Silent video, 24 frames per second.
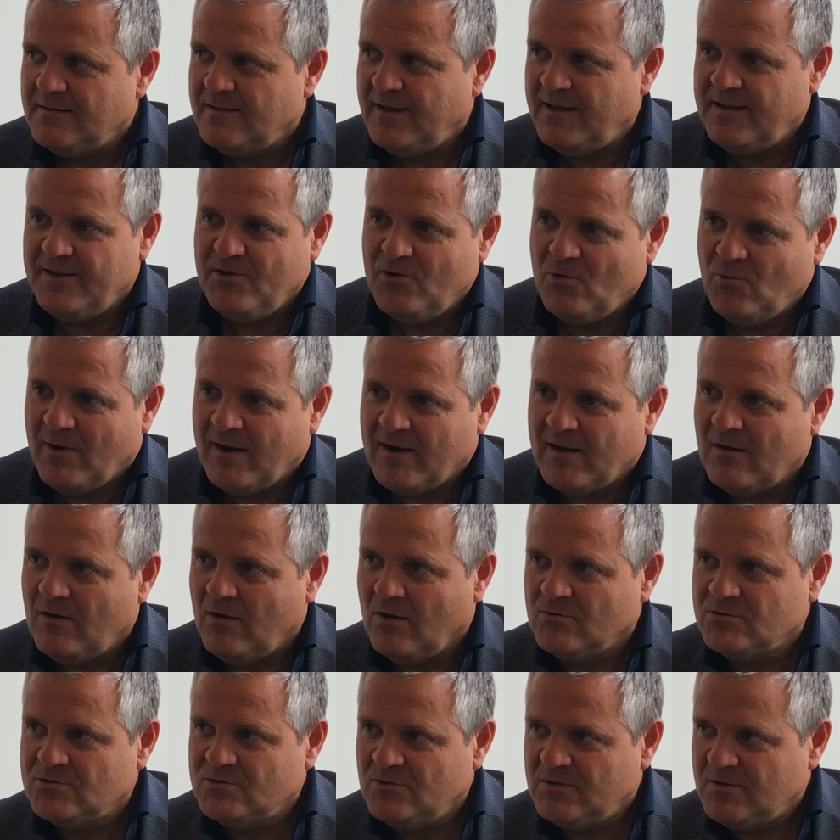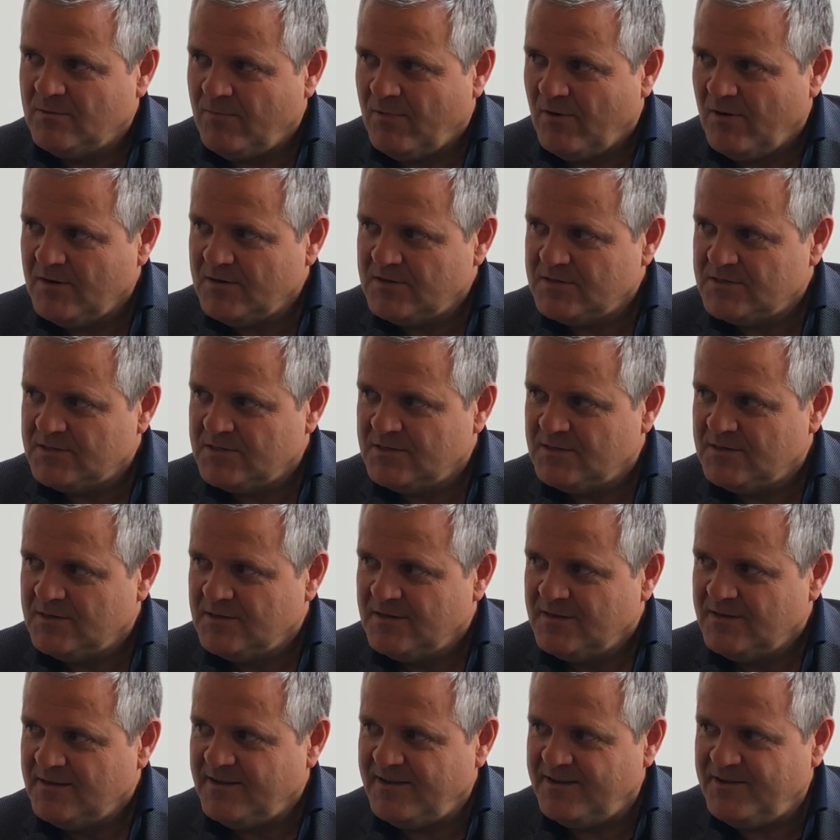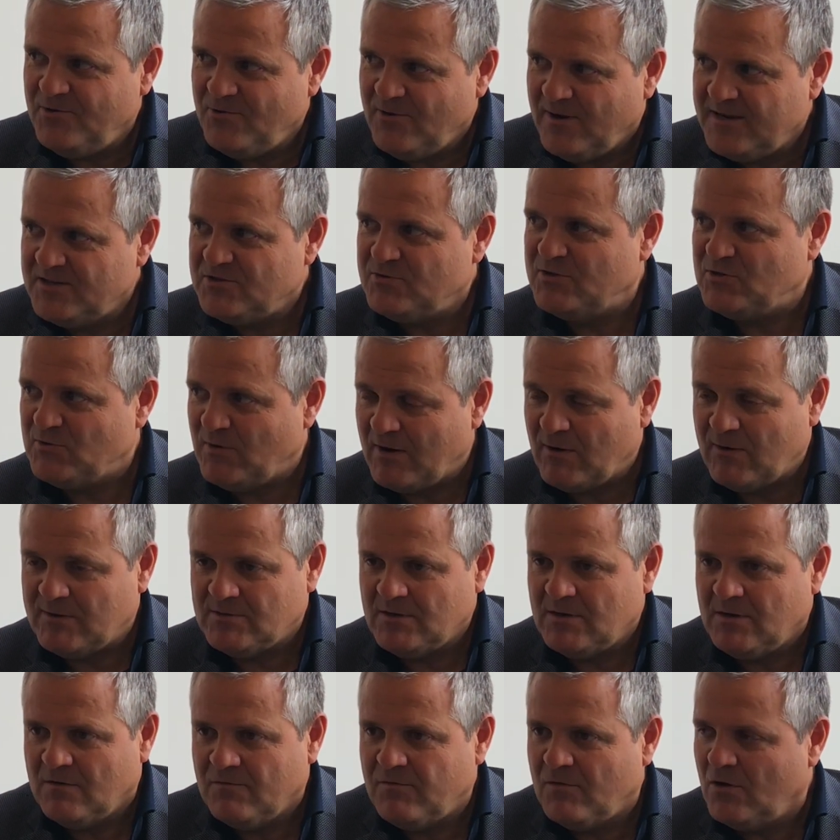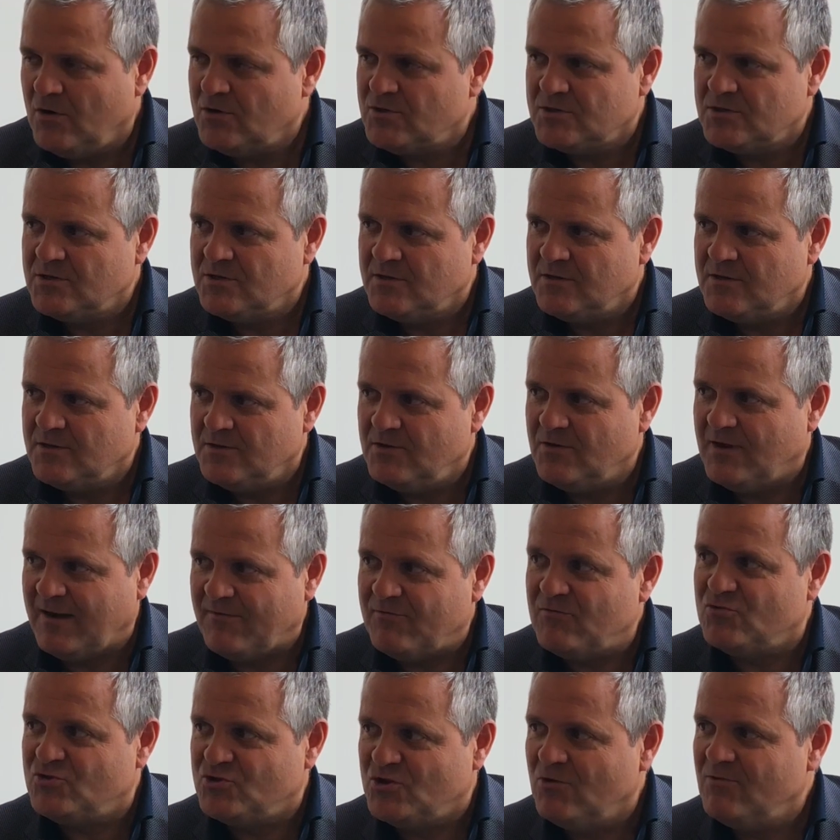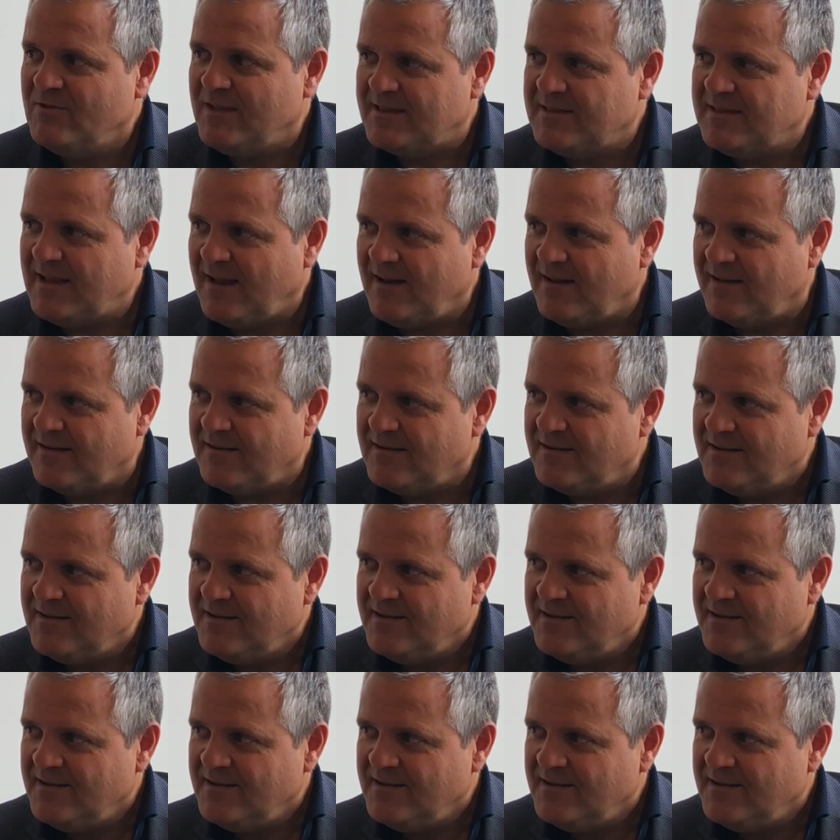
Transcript: and you are close to the box and you are in situation 1-against-1, of course you have to show that talent.